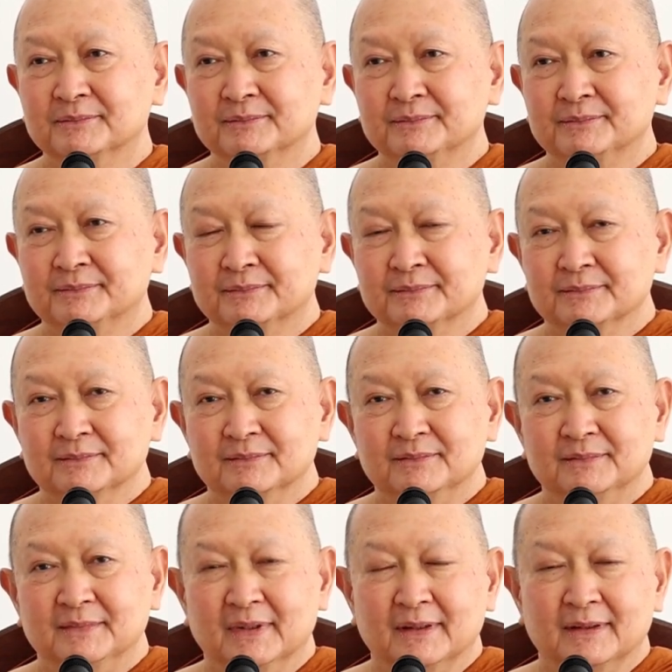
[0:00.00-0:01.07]

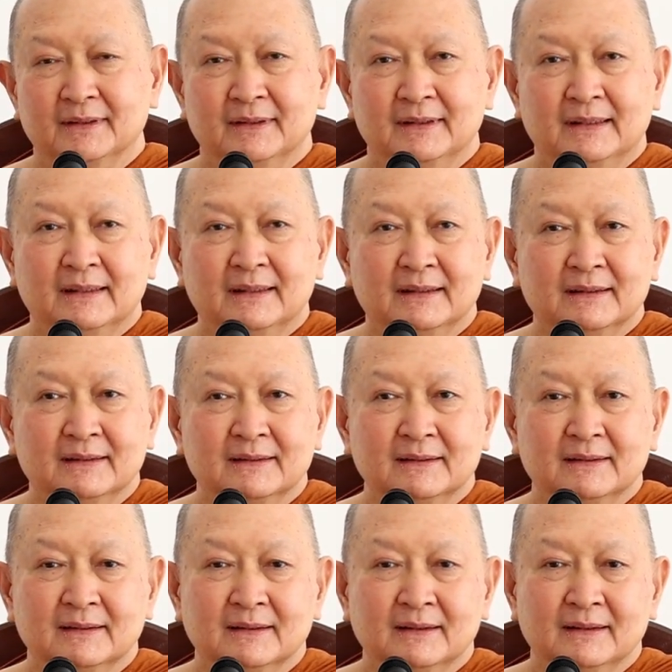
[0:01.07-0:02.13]

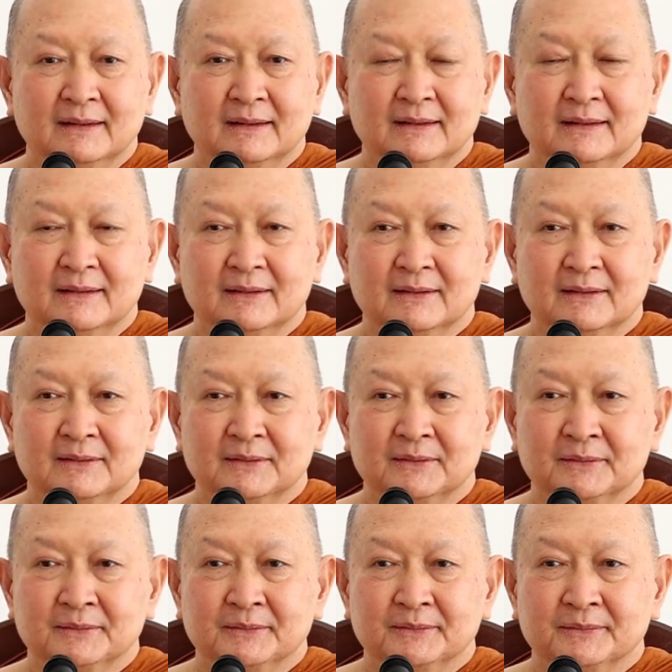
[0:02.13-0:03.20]

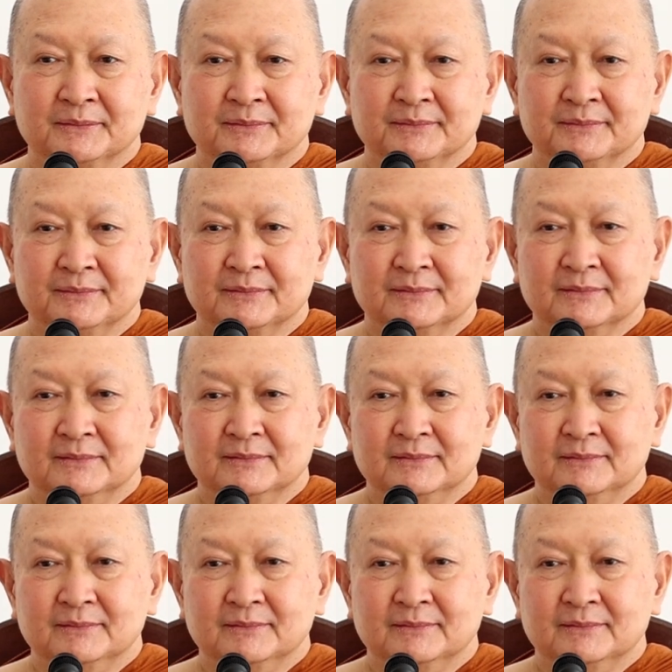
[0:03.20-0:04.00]
(silence)